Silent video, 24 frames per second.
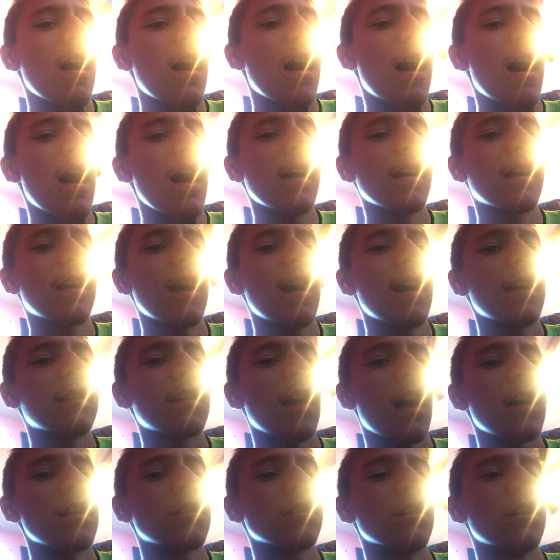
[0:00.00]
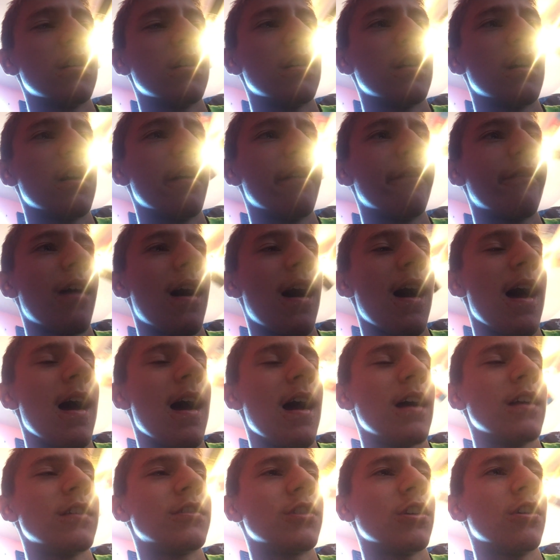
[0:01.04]
I guess I should have
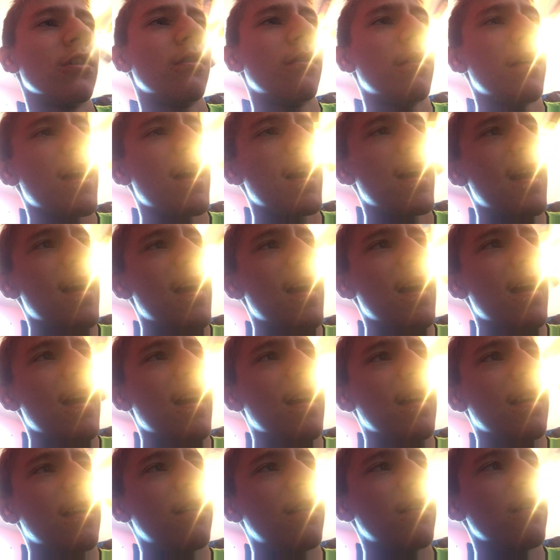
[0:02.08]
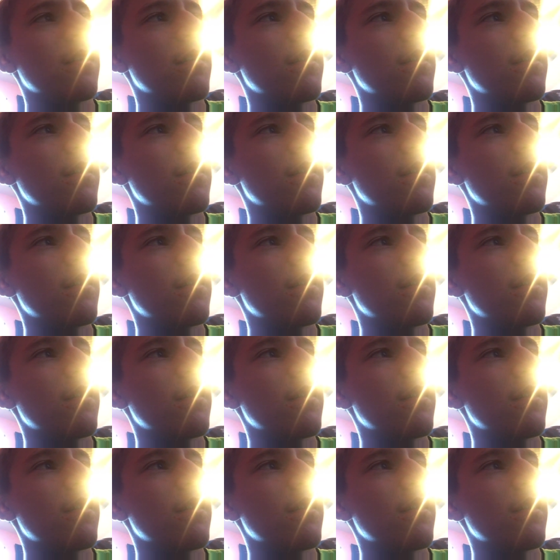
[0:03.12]
let you in.